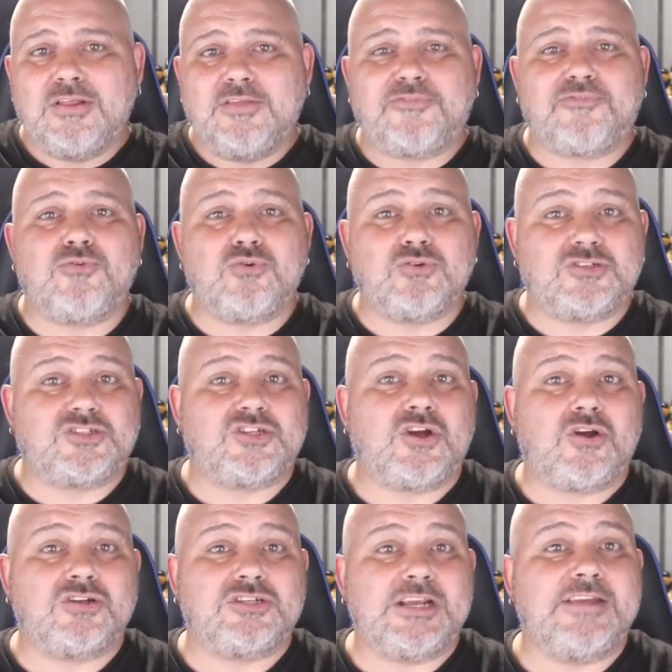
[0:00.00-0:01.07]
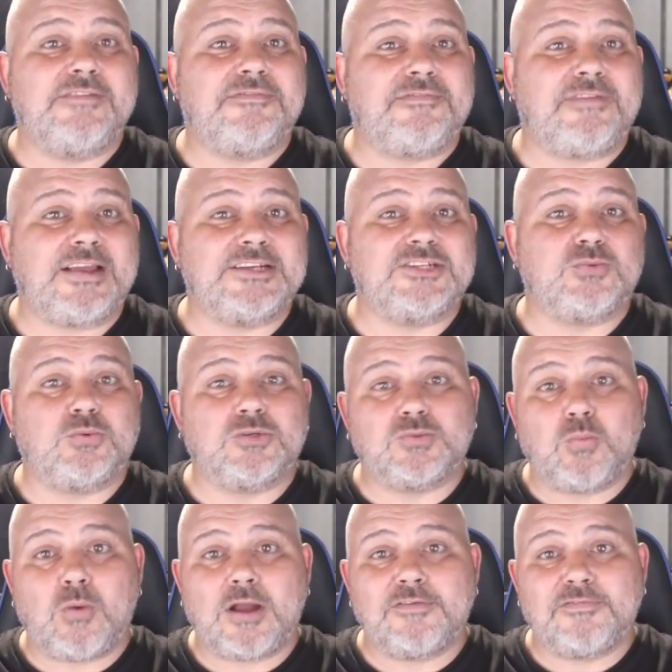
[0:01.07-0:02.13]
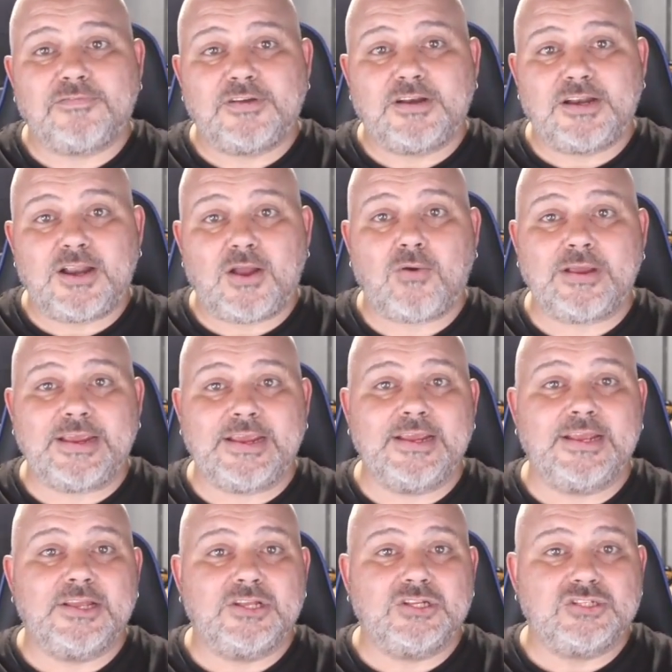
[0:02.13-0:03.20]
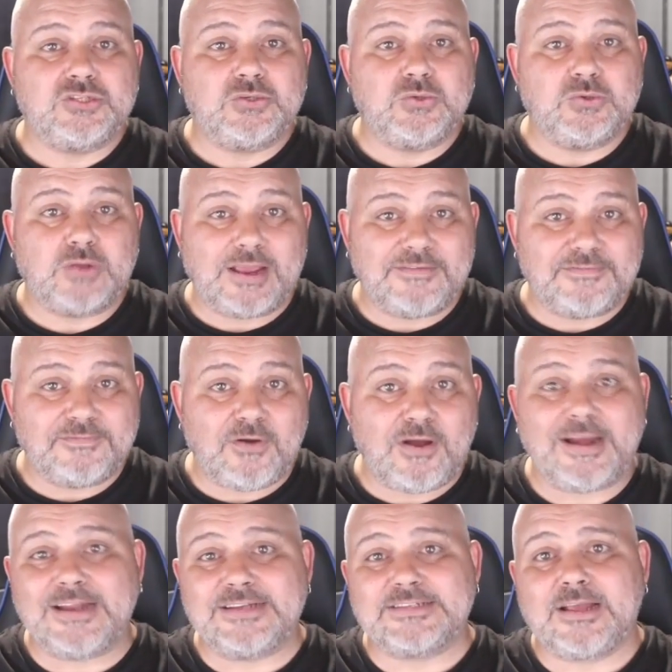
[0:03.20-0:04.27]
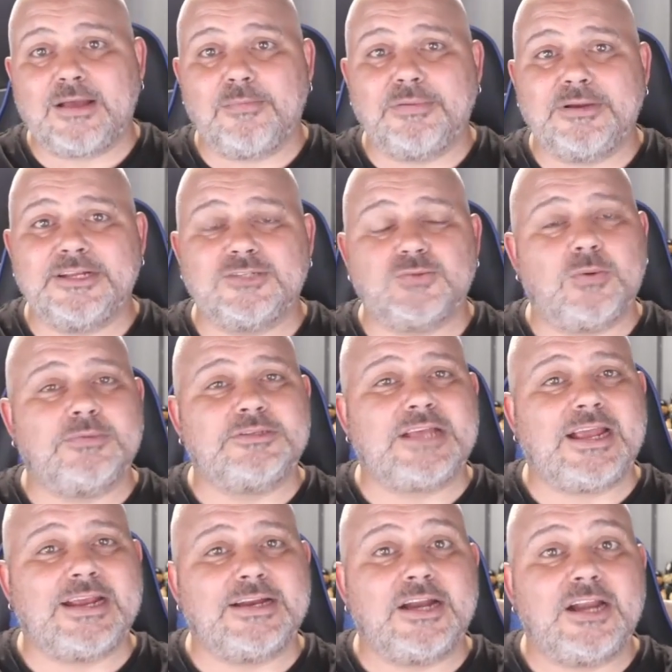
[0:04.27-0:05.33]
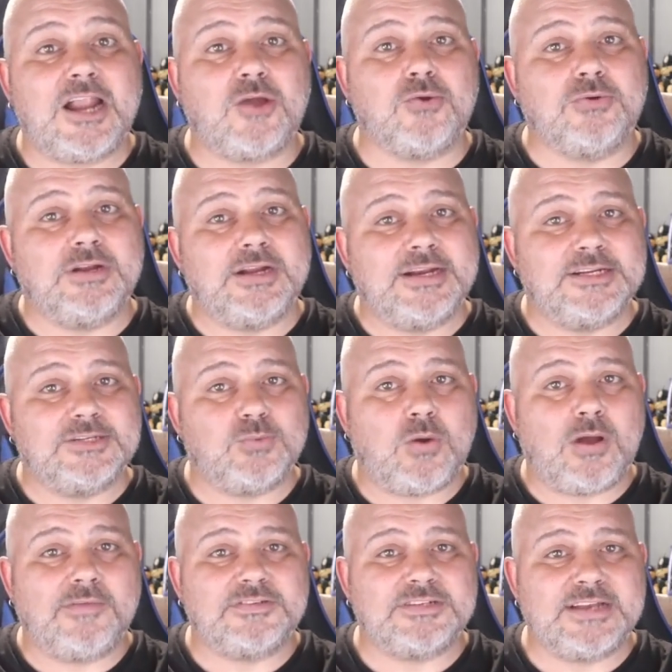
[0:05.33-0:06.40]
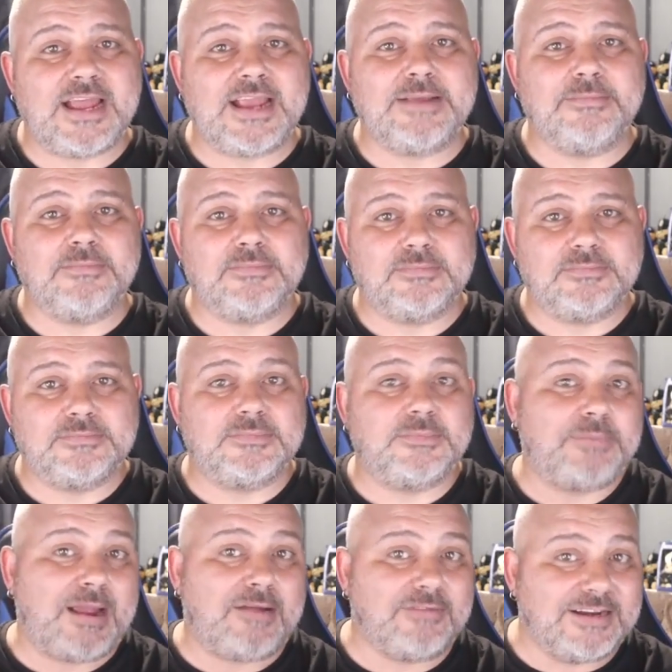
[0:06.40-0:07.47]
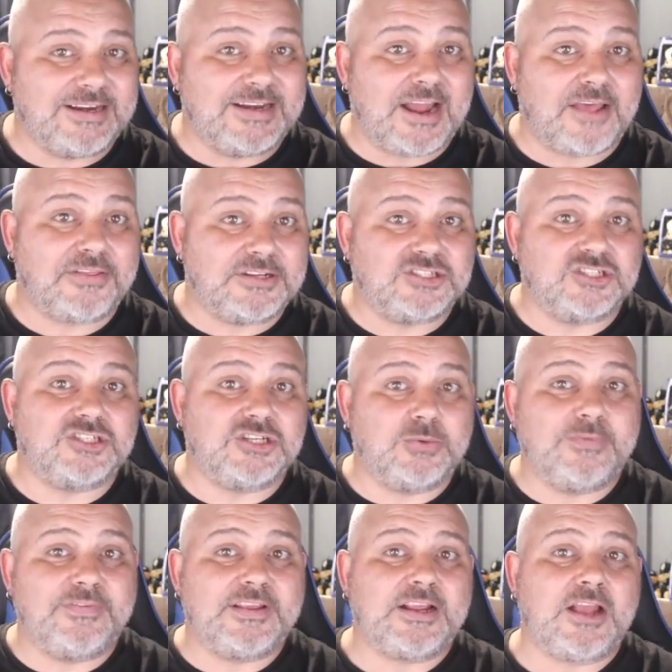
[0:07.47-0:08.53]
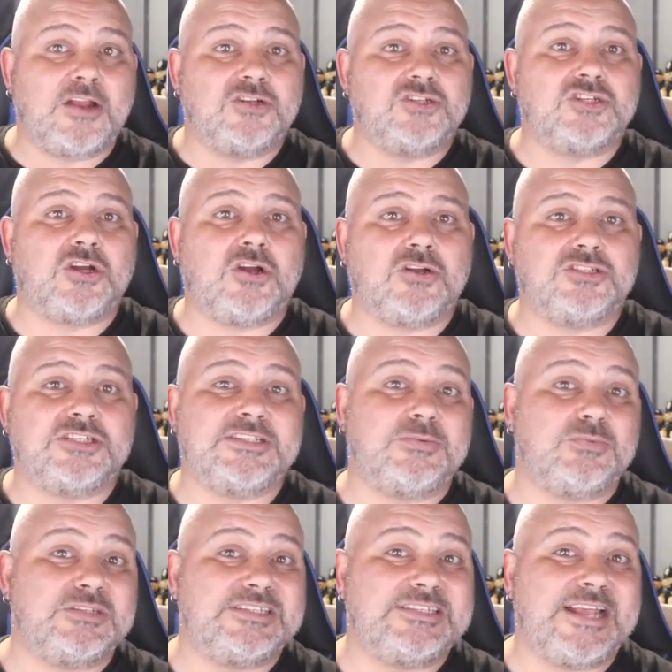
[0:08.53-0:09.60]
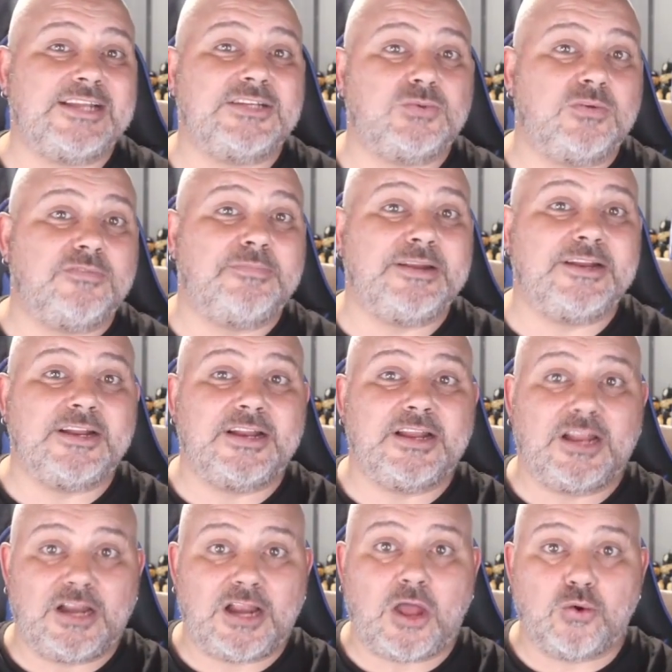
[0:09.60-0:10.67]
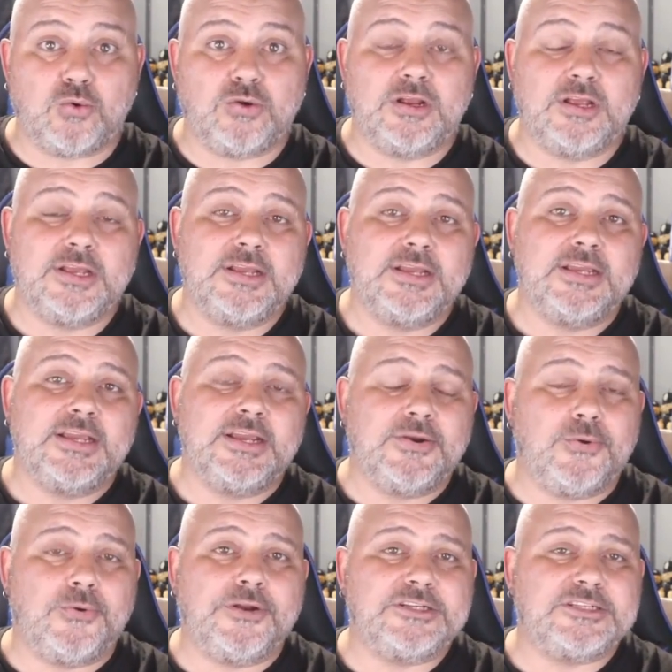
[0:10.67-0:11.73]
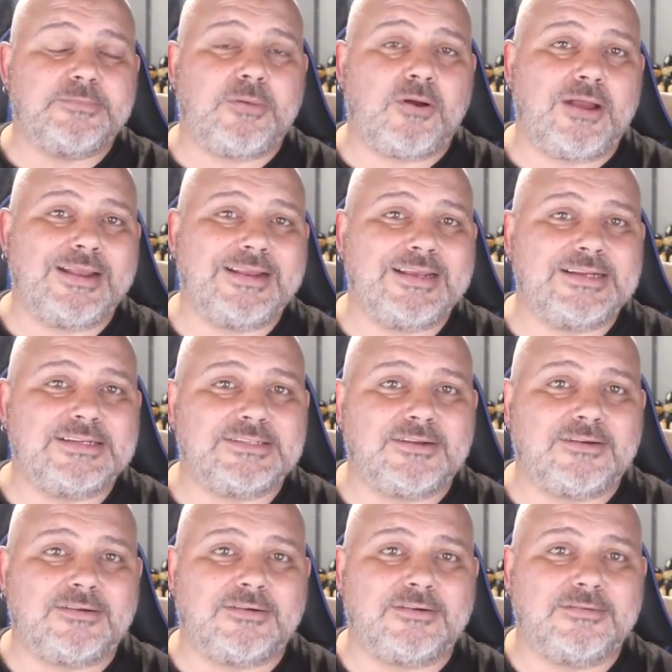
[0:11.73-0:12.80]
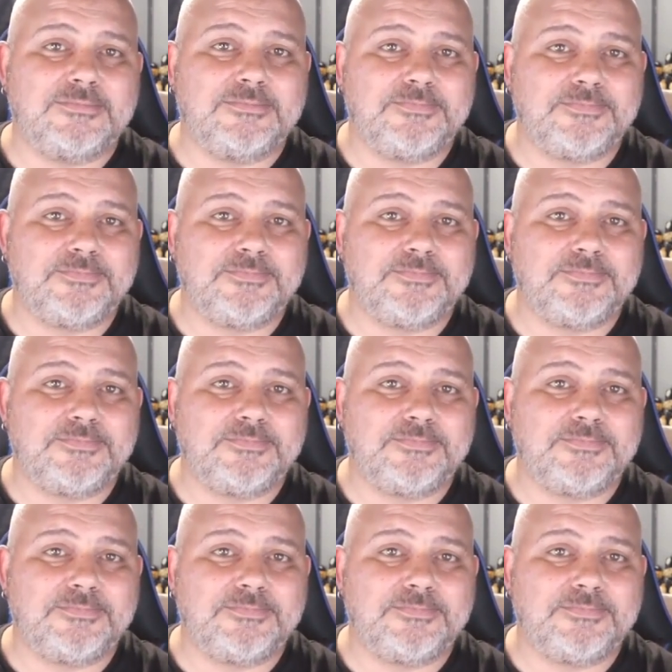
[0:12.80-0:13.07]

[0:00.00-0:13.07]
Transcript: The fraud charge he faced was one for lying to a finance company to obtain a loan in his wife's name, apparently nothing to do with the gun charge, as it was said to have been a loan in order to buy a guitar.